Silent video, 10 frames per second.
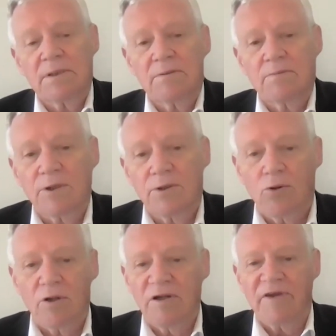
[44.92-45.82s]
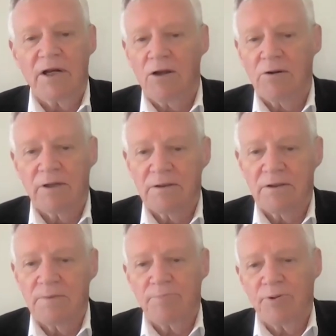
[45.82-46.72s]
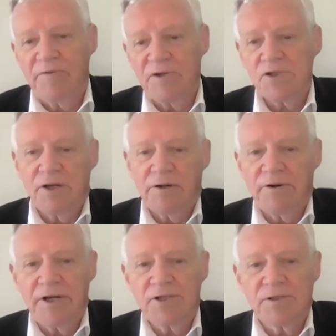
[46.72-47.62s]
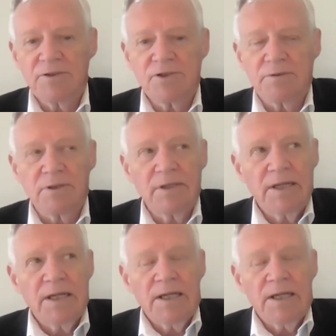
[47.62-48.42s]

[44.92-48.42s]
We're all living longer than in previous generations, and